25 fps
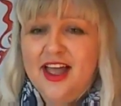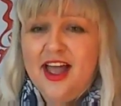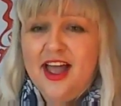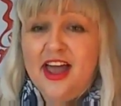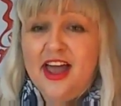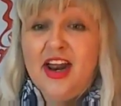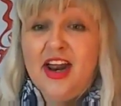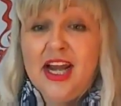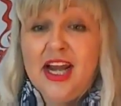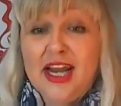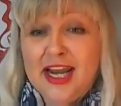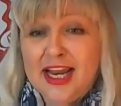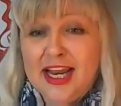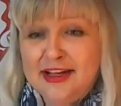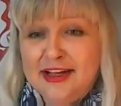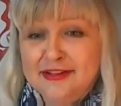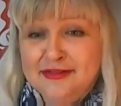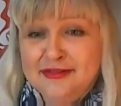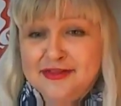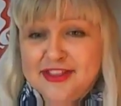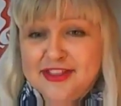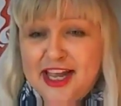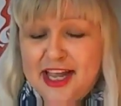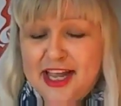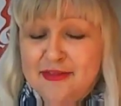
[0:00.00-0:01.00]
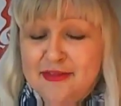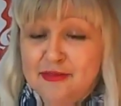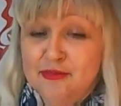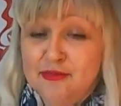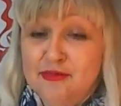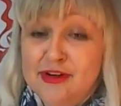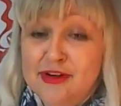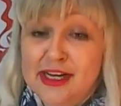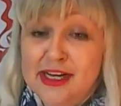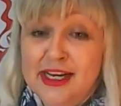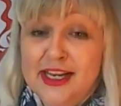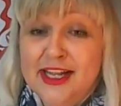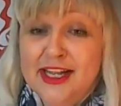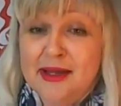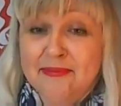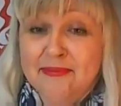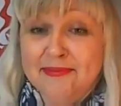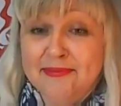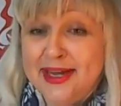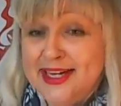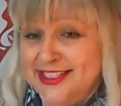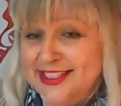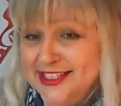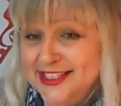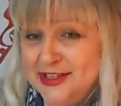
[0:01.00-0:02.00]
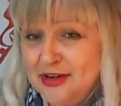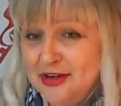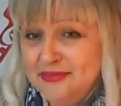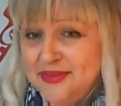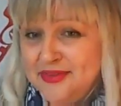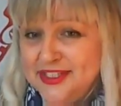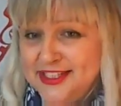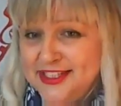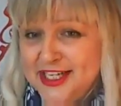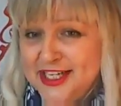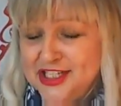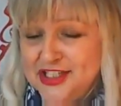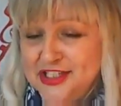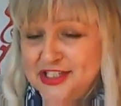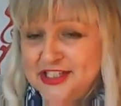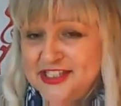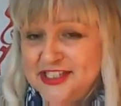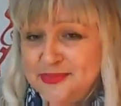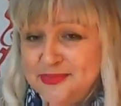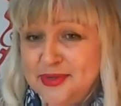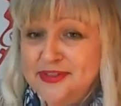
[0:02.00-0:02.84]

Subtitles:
and I love to have really amazing conversations